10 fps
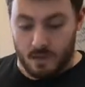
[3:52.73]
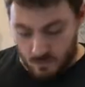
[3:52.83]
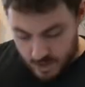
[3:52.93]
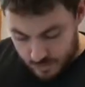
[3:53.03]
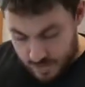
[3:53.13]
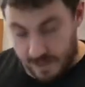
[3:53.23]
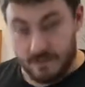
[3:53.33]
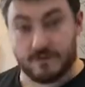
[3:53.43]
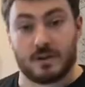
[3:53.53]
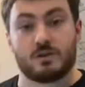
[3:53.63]
which my
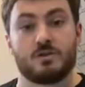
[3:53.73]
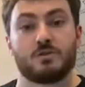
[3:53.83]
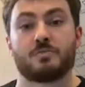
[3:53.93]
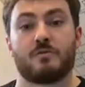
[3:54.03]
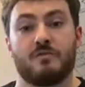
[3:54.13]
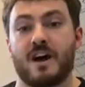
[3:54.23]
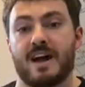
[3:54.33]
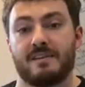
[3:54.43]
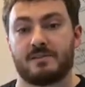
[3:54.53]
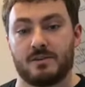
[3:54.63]
lifting shoes
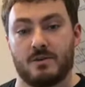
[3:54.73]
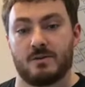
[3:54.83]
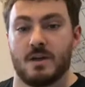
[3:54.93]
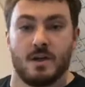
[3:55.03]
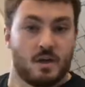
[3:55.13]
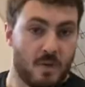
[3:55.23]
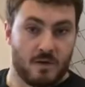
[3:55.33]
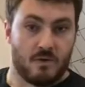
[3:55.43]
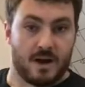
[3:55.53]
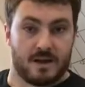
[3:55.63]
provide. So you
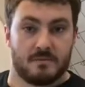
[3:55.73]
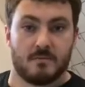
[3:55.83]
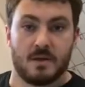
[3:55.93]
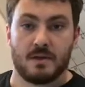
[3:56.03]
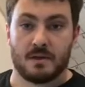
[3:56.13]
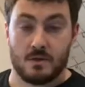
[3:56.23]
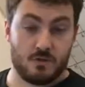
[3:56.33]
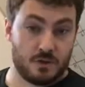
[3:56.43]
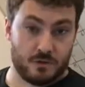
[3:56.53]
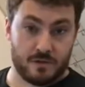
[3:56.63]
might want to
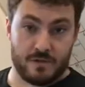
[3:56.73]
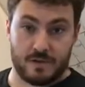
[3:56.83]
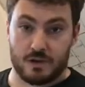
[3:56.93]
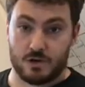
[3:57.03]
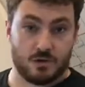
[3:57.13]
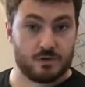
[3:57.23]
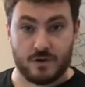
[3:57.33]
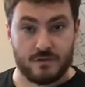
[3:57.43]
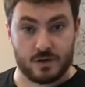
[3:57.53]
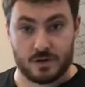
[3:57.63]
use your lifting shoes
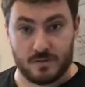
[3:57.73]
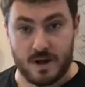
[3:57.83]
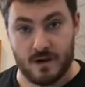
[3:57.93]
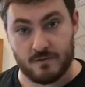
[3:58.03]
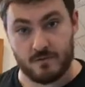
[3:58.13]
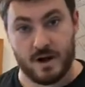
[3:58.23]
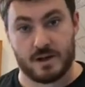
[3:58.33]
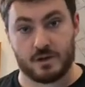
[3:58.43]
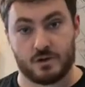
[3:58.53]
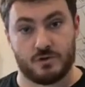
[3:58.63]
or even just a pair of
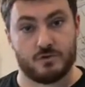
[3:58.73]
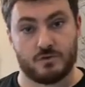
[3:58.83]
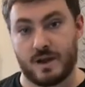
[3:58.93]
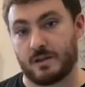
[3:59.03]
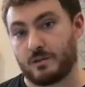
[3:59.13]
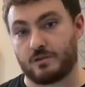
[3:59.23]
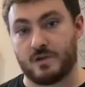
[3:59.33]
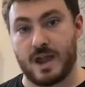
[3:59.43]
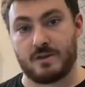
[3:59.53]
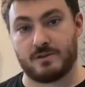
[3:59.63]
running shoes, regular
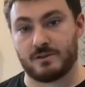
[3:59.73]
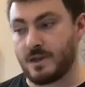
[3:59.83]
trainers,